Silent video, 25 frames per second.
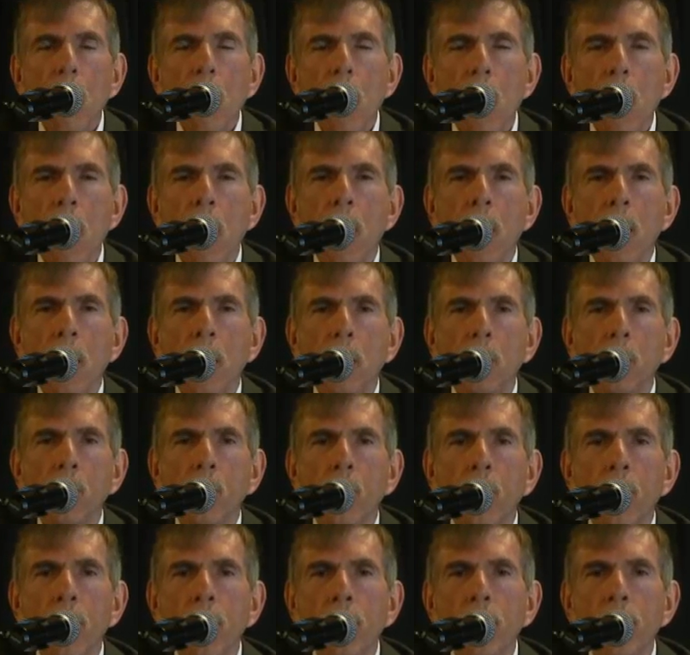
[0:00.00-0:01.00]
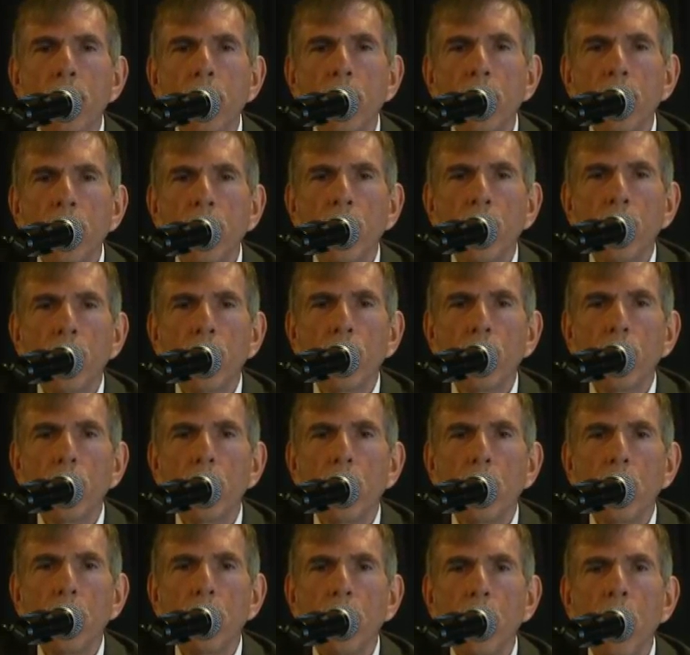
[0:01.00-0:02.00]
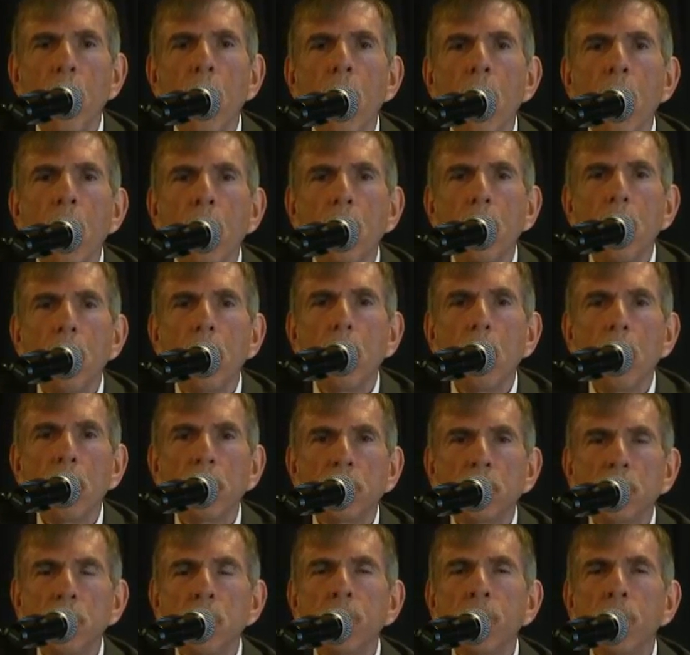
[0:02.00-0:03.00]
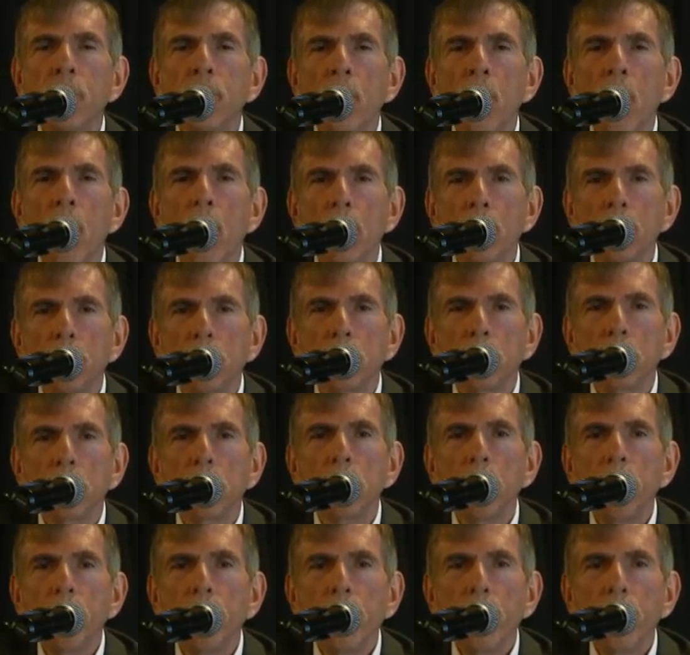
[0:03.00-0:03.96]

a work review by a supervisor